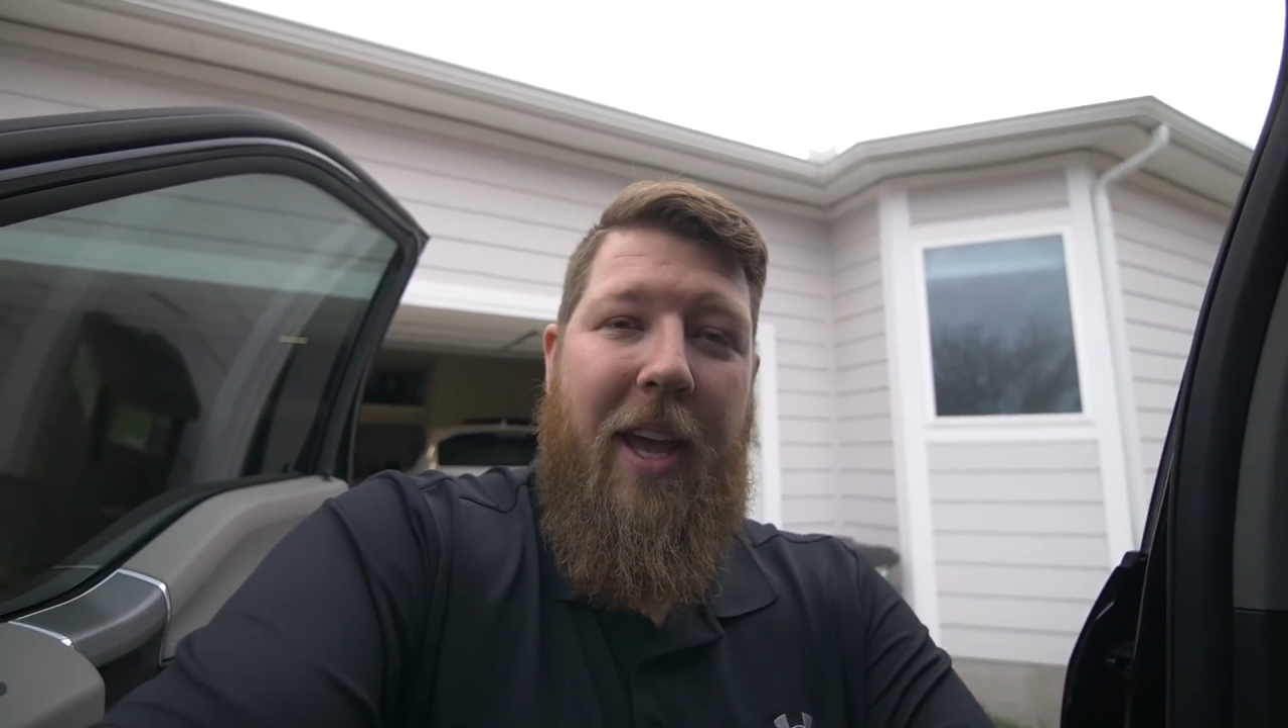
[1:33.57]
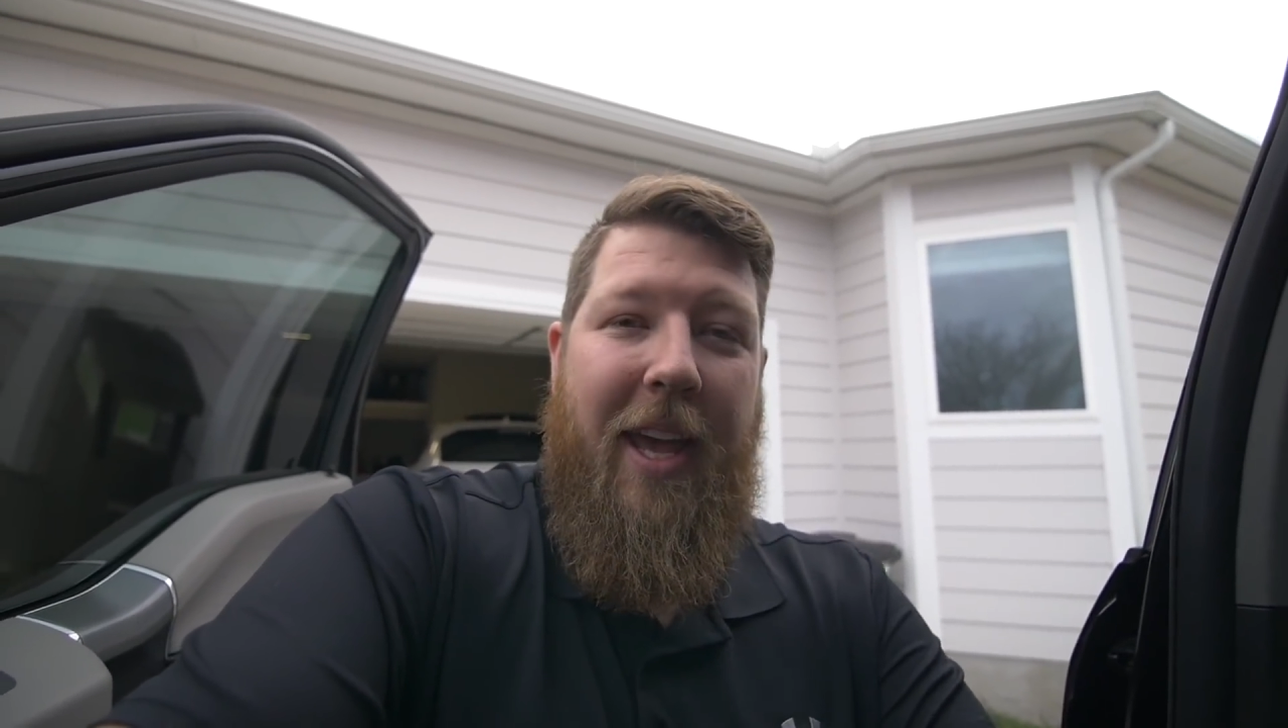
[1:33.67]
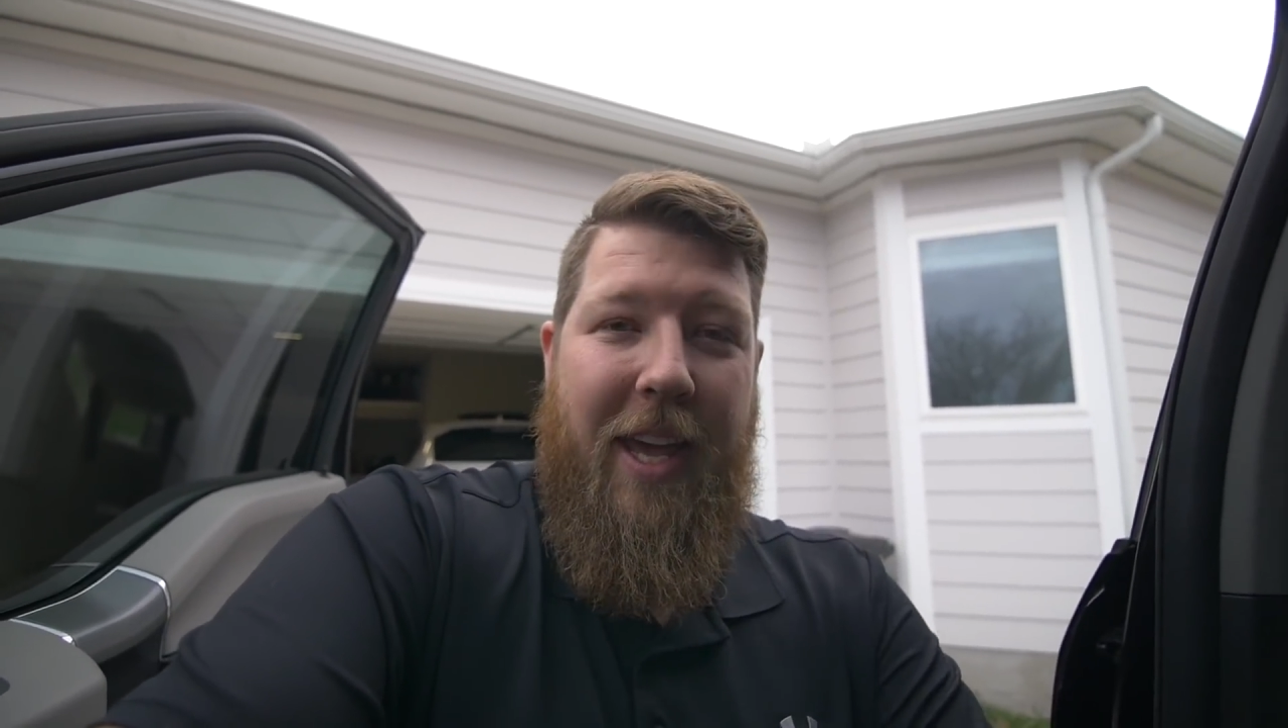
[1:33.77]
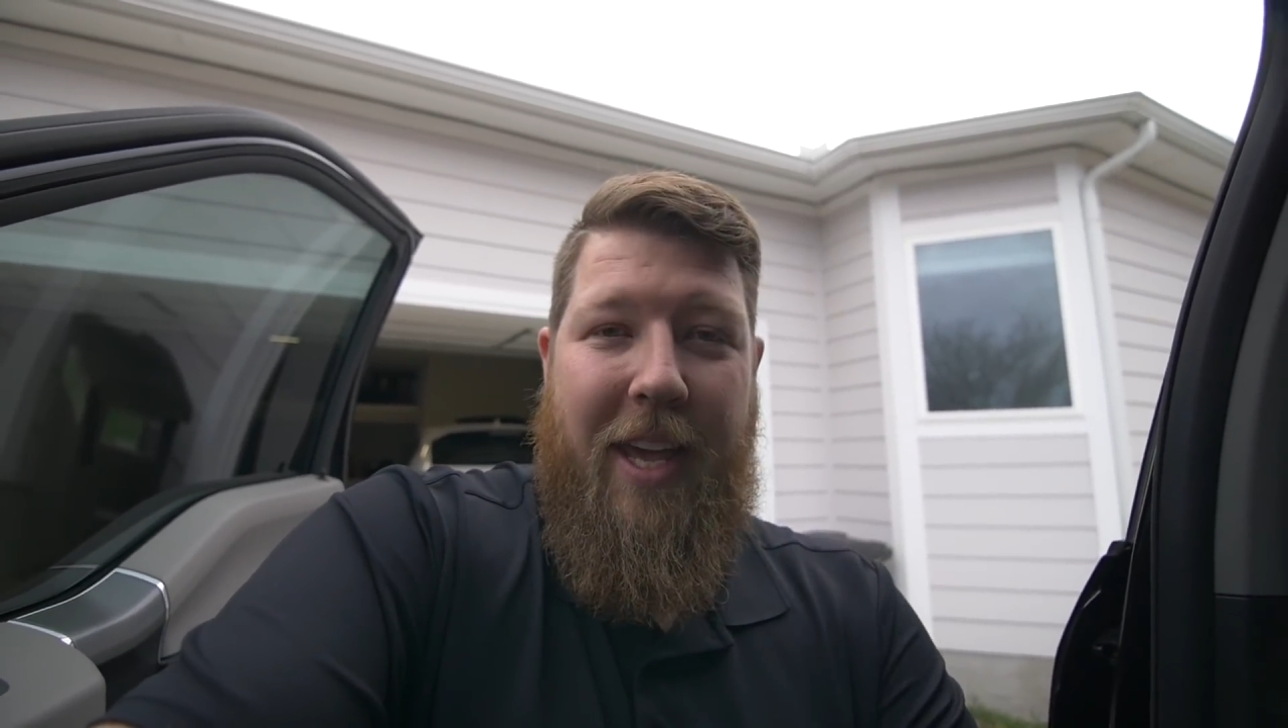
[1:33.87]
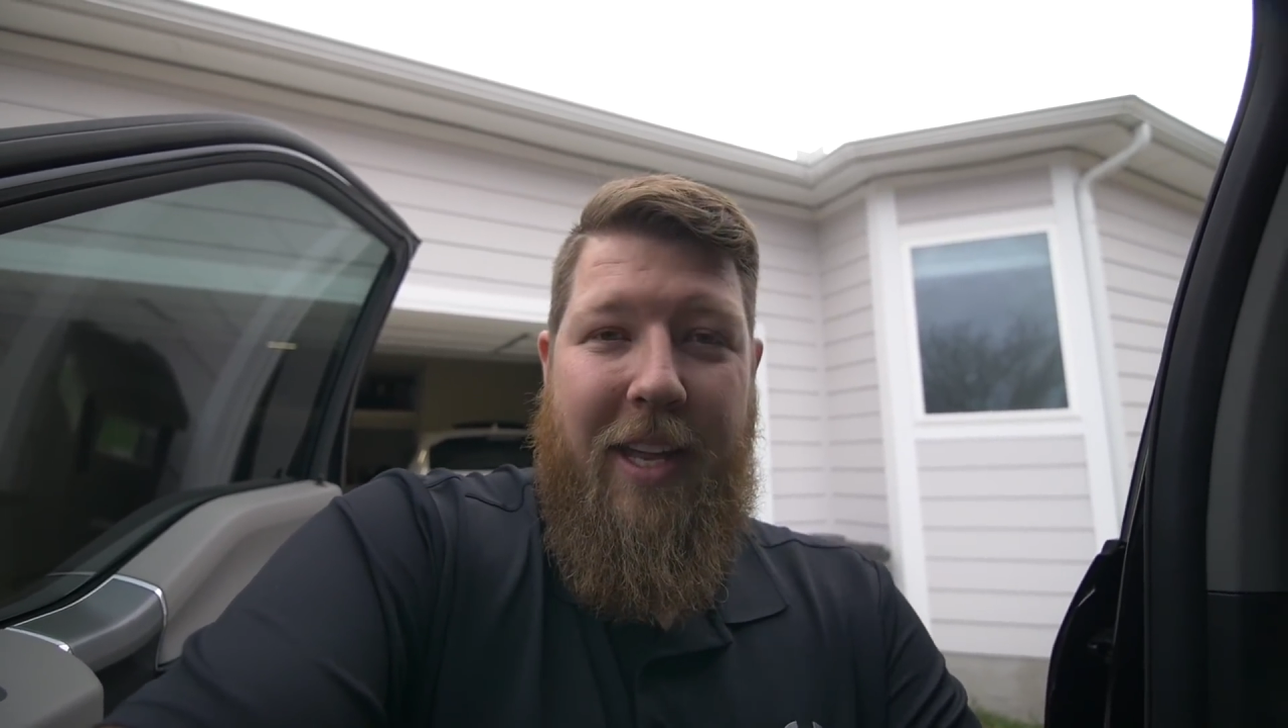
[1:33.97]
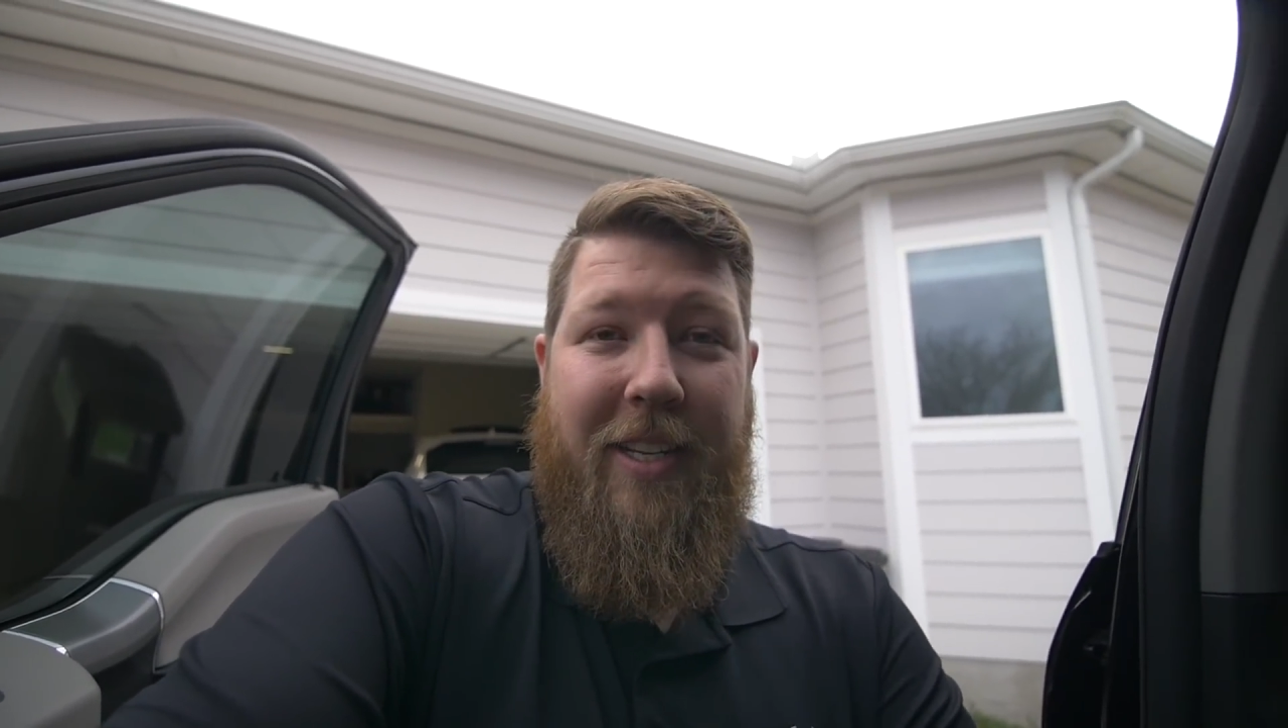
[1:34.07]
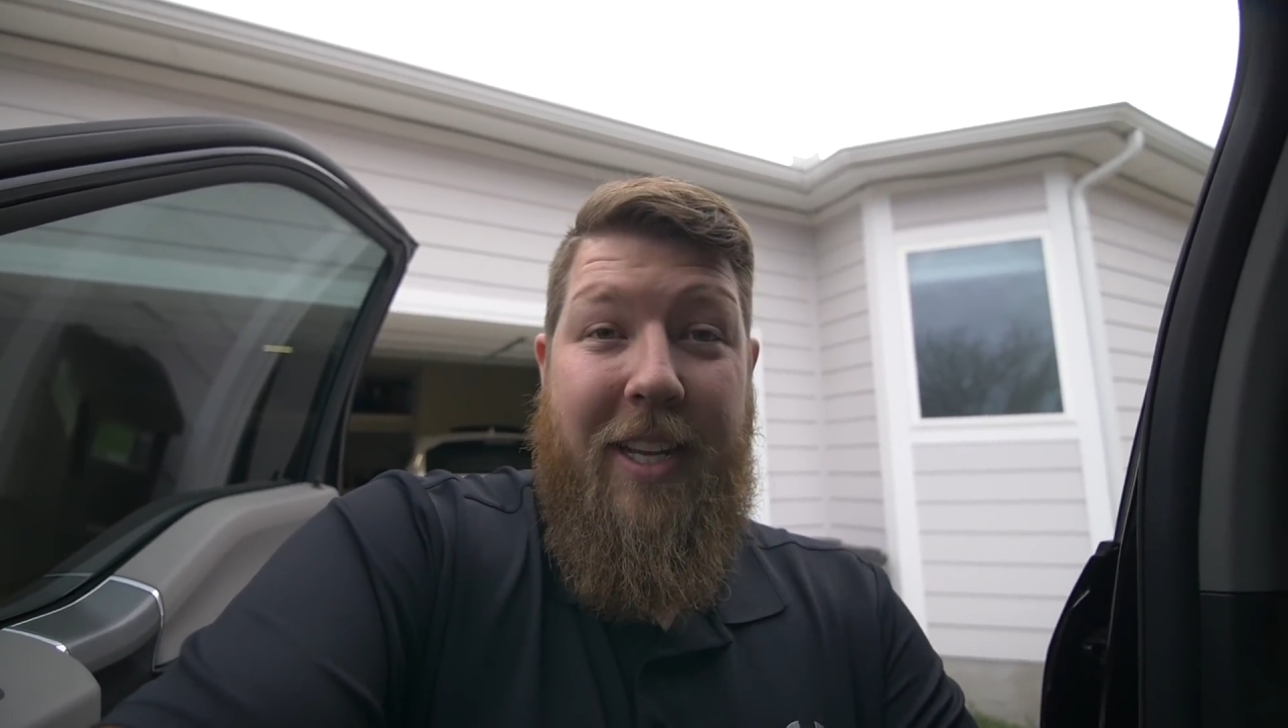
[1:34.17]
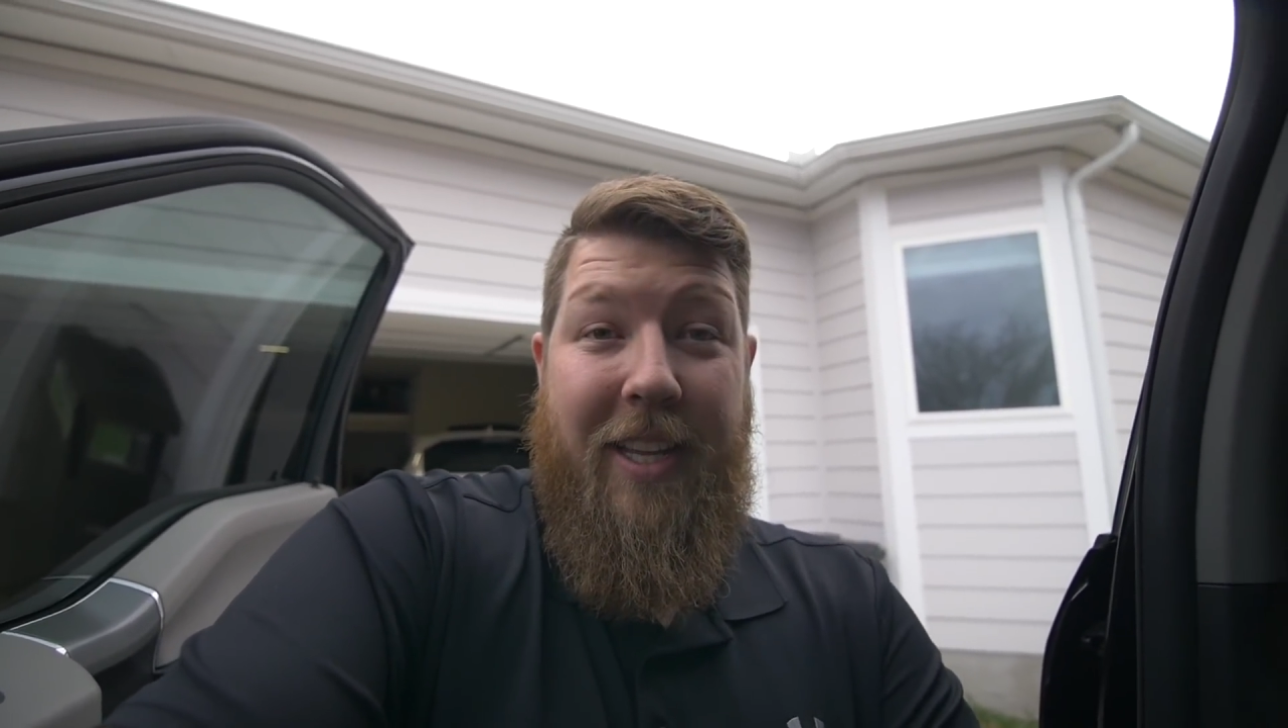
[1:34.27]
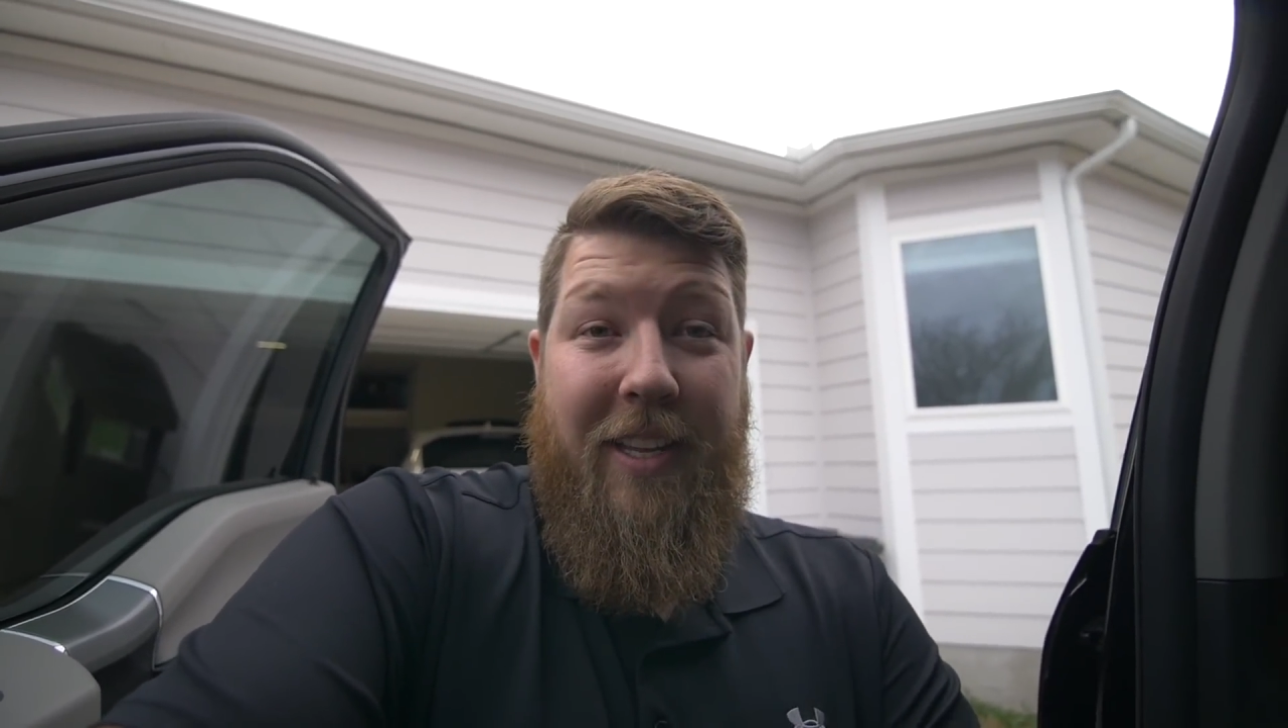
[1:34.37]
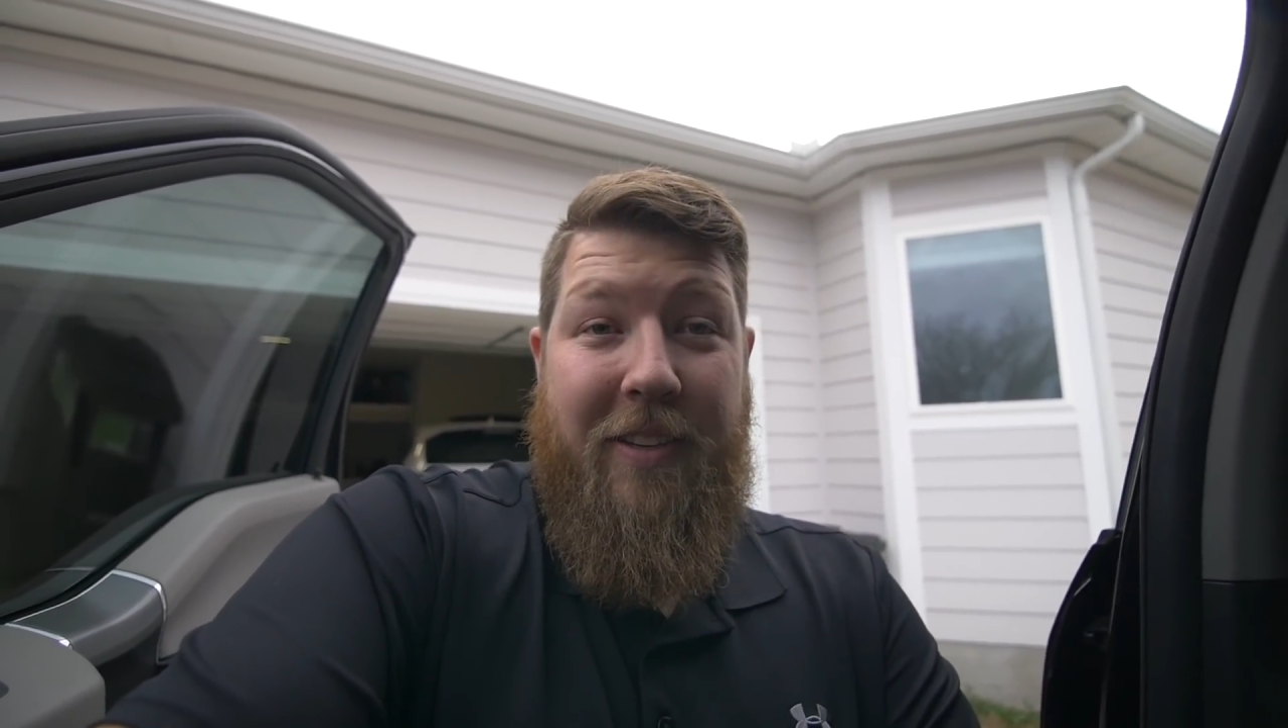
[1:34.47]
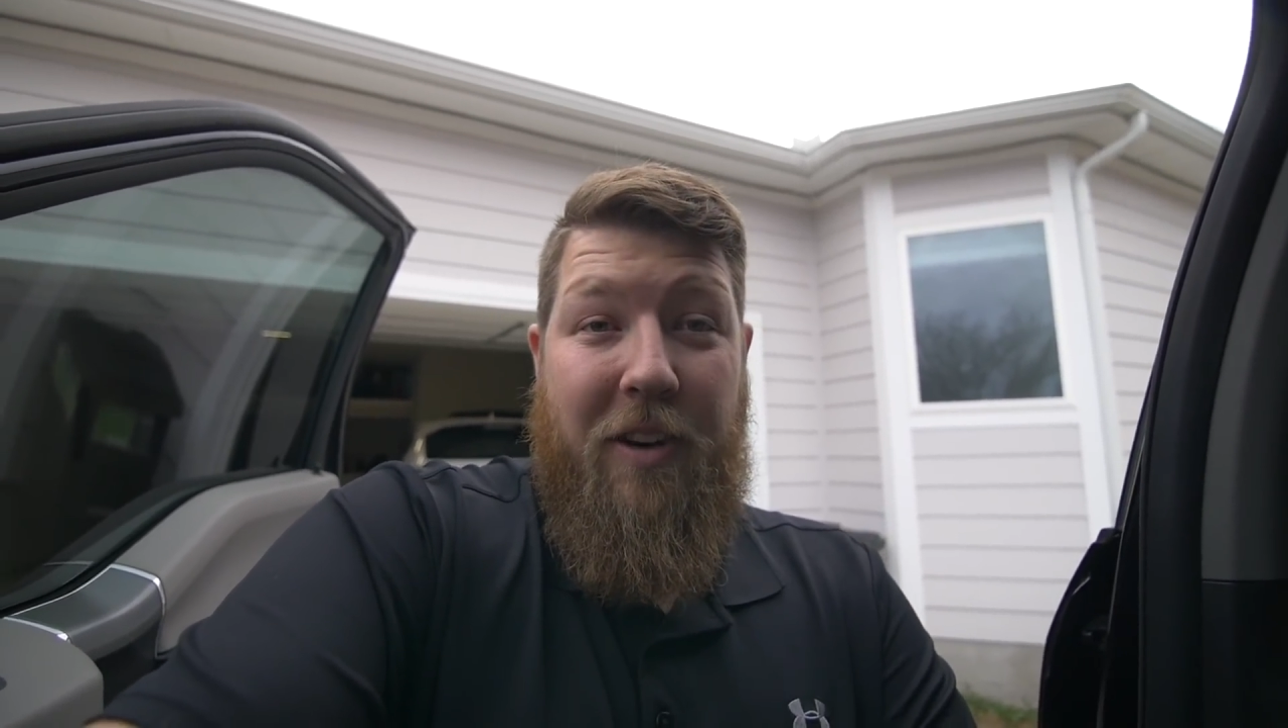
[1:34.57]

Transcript: he did this